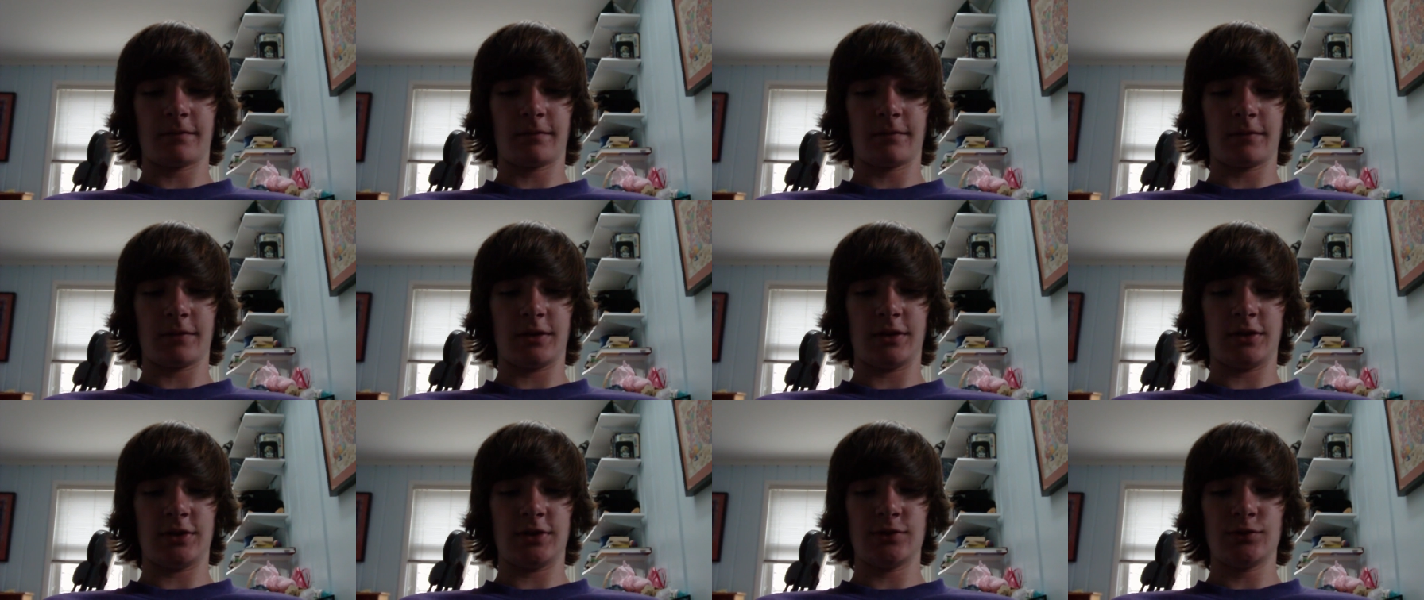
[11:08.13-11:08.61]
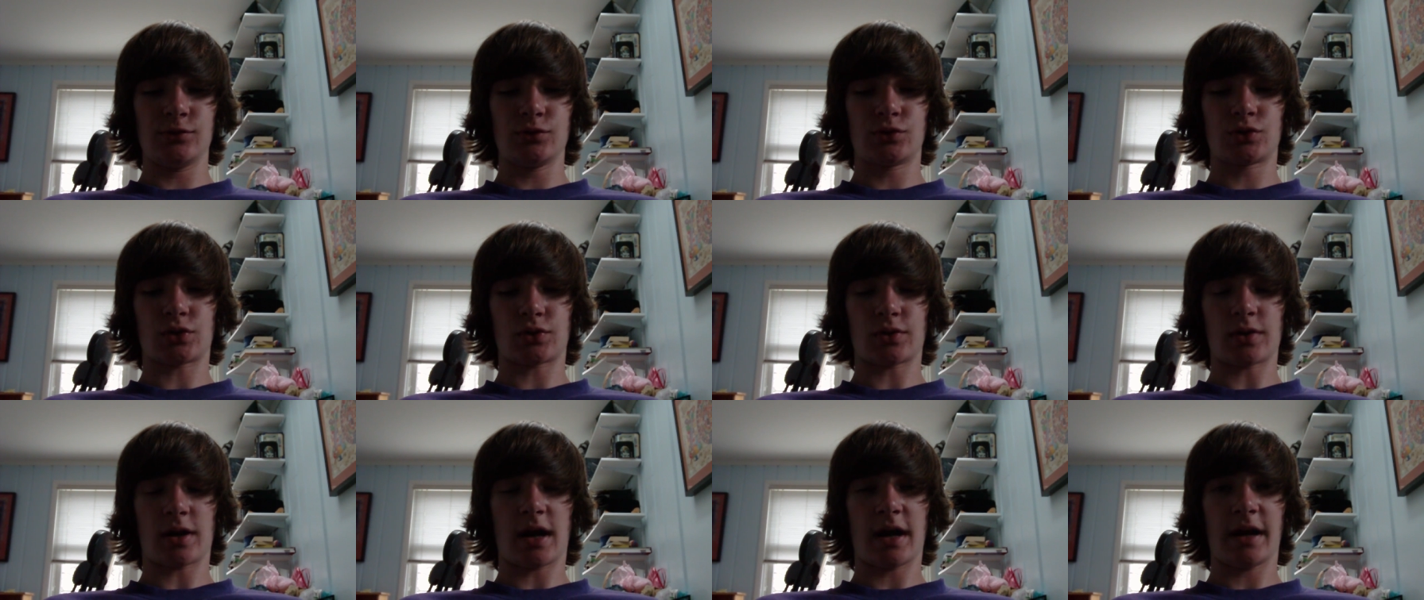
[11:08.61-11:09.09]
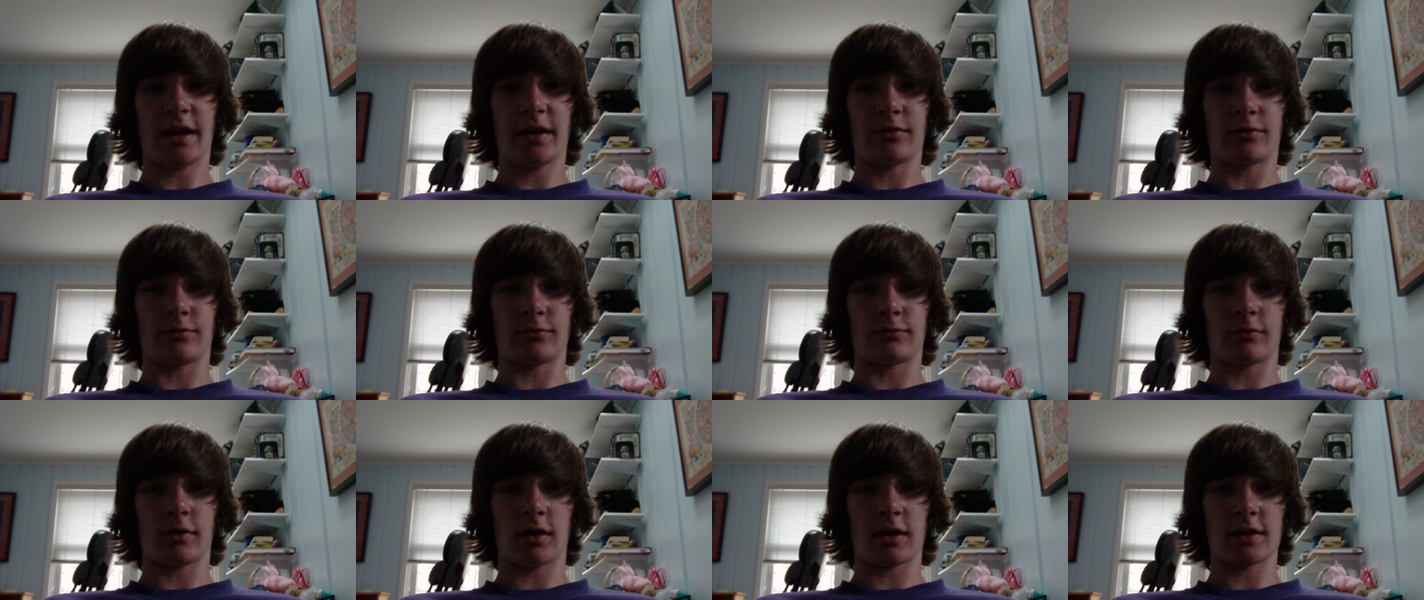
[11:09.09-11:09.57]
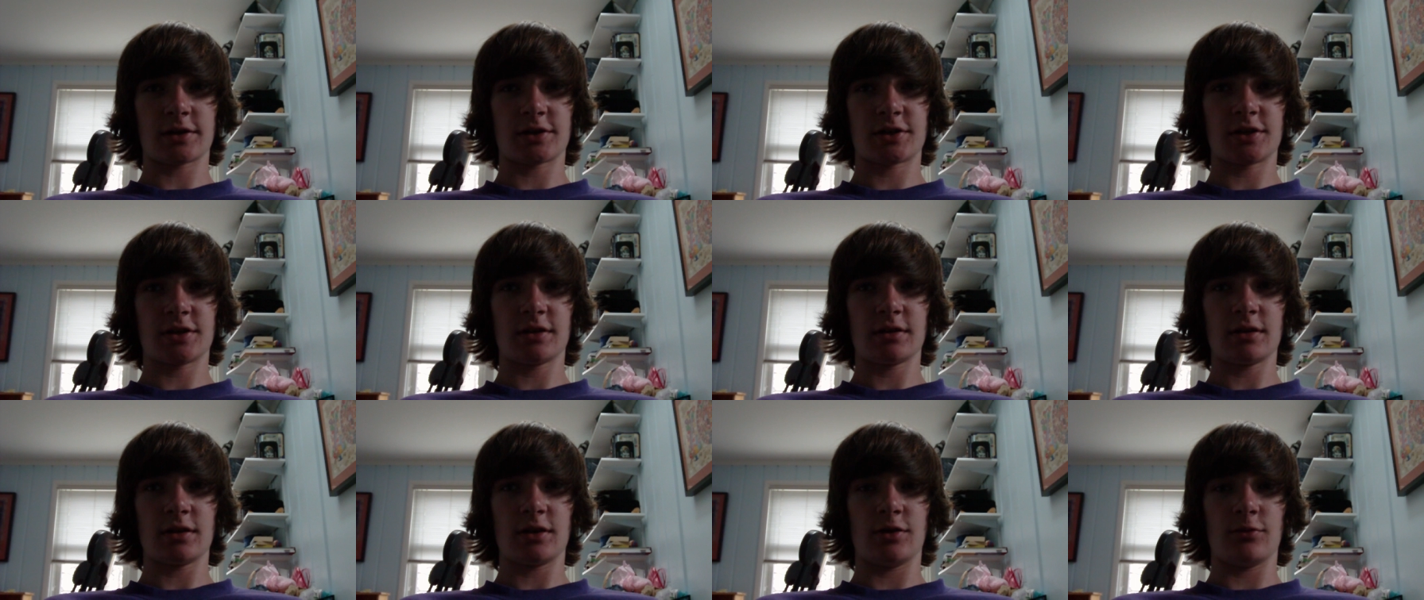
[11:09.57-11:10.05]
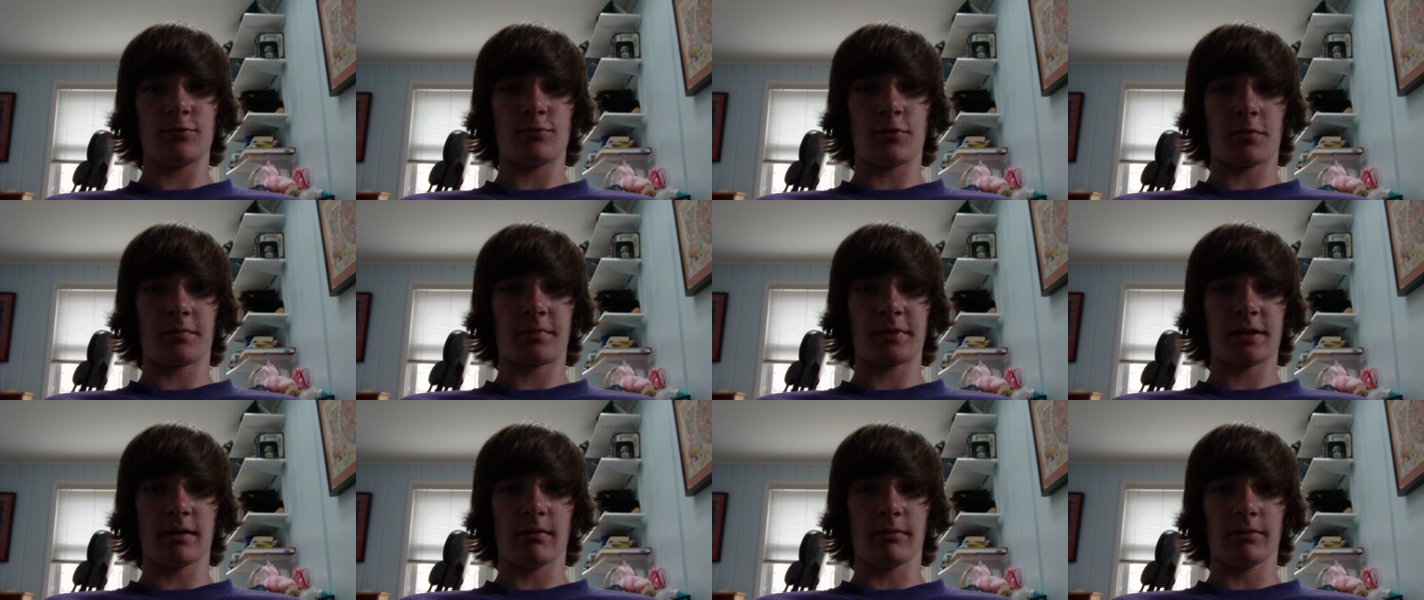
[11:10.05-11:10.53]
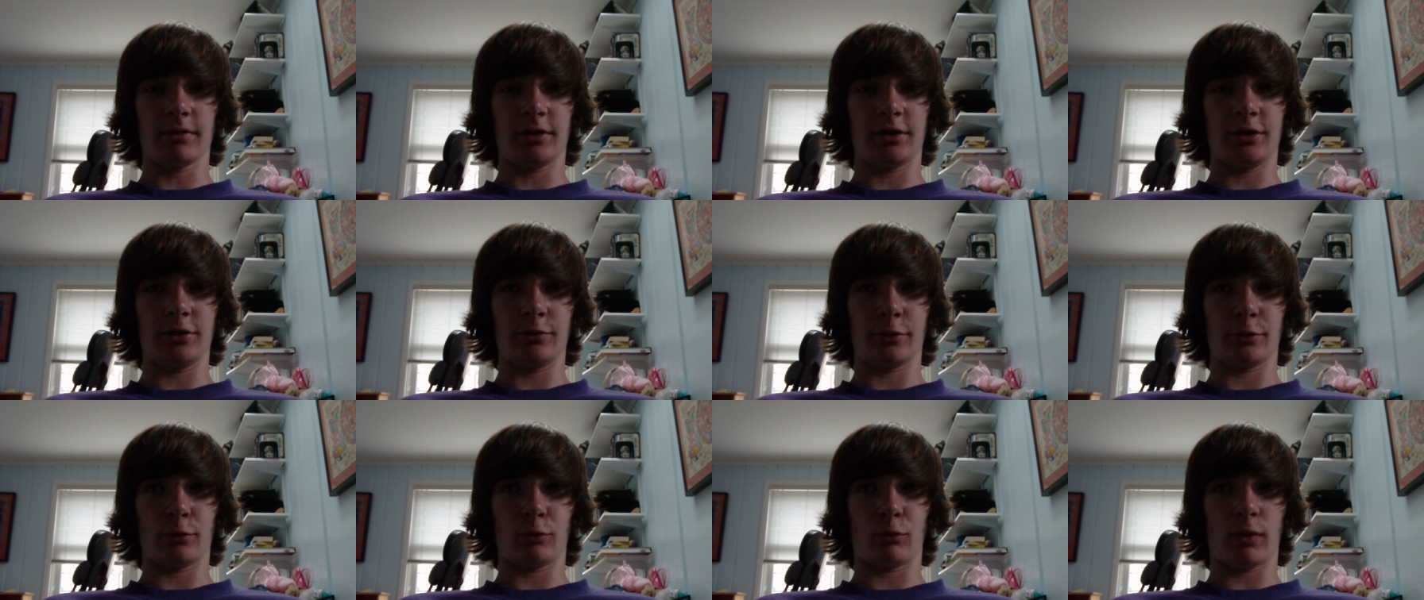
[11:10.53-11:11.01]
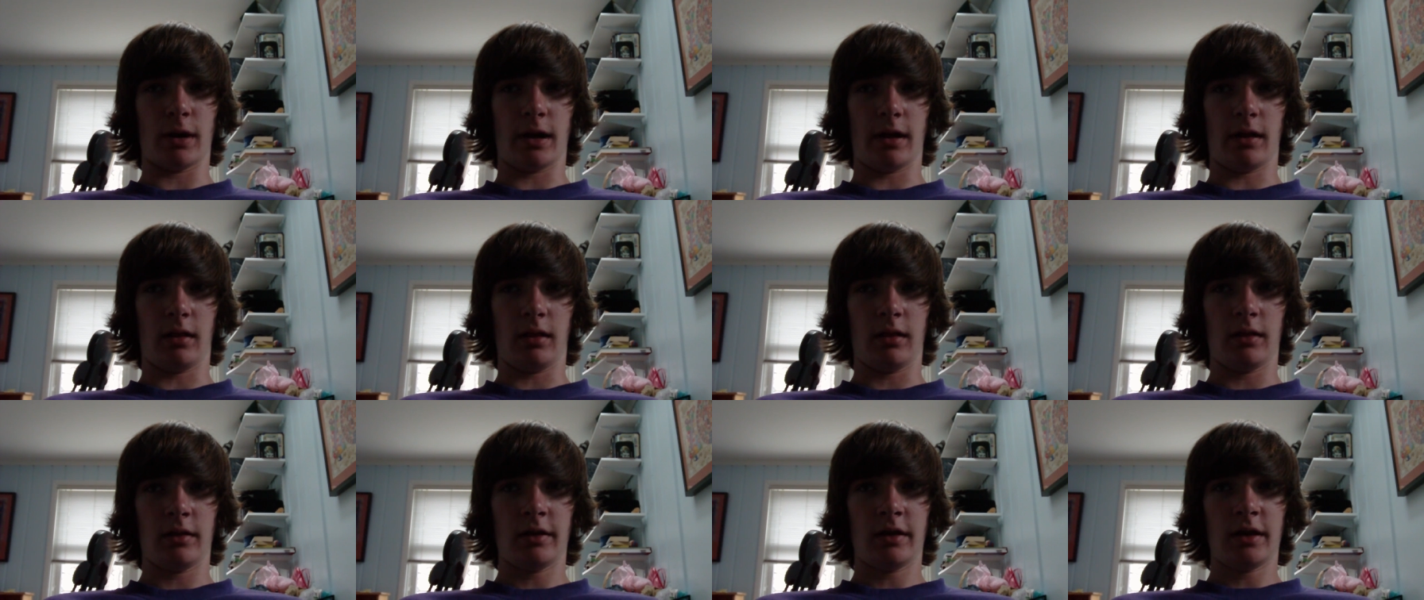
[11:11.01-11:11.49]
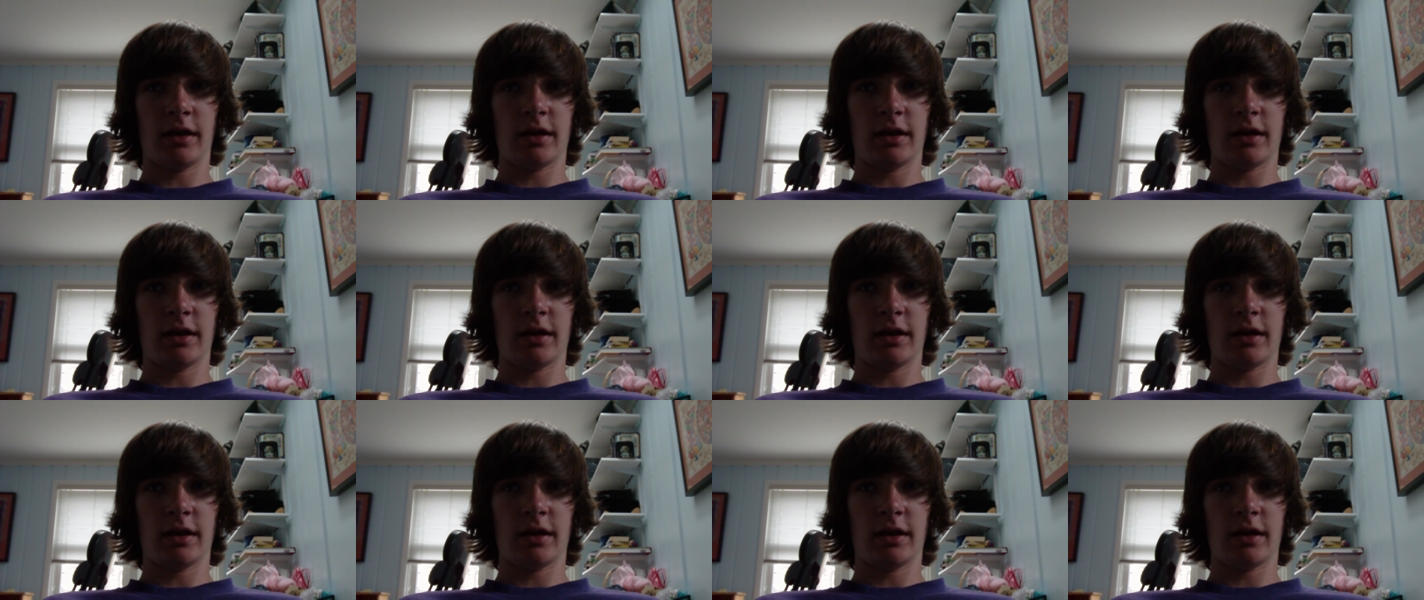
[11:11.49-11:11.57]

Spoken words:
you try to rush it, you won't be able to do it well.